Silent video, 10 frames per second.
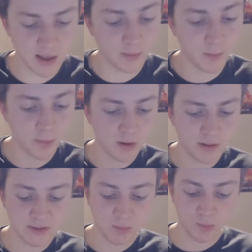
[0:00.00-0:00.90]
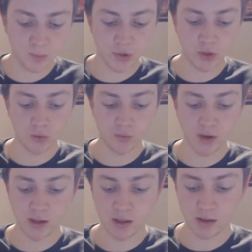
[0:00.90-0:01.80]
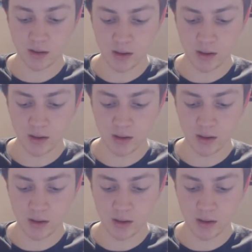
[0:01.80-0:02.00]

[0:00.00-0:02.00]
So yeah, that'll be pretty. That's a pretty cool read.